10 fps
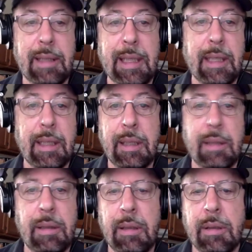that
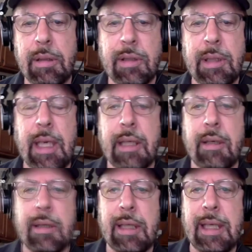you're just not
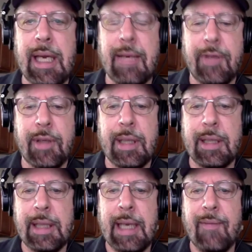going to get if you're
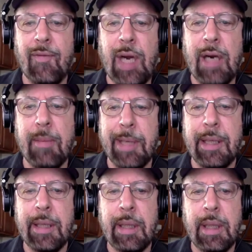not in that environment.